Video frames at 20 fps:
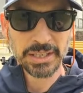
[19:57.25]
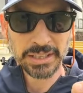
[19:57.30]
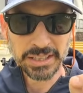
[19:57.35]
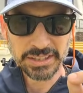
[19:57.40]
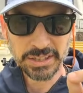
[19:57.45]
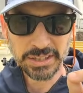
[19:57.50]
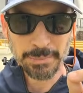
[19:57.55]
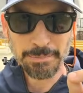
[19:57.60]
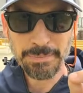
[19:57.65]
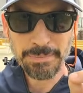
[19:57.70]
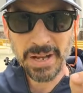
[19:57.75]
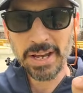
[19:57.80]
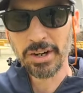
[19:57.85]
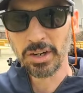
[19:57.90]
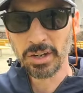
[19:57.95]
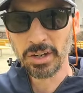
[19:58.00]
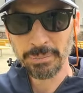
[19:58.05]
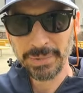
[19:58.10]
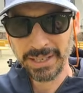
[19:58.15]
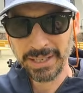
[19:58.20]
get the
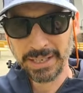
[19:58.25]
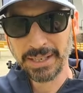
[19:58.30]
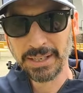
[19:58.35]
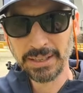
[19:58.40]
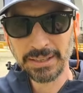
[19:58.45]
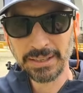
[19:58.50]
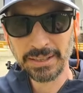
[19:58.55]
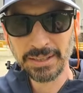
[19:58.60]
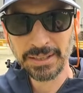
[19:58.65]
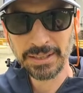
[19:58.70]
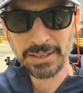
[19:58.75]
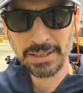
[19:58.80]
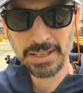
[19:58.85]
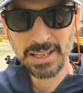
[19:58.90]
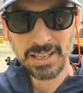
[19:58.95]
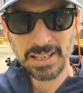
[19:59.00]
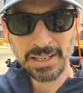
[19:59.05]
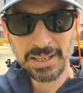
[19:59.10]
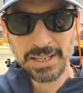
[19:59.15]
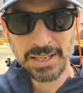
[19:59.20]
better of me.
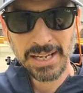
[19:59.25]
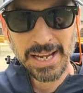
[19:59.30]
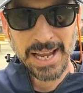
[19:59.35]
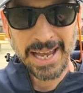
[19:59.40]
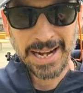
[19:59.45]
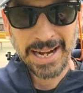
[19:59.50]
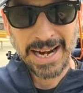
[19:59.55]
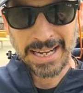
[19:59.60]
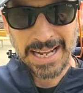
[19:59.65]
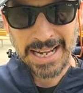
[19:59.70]
And I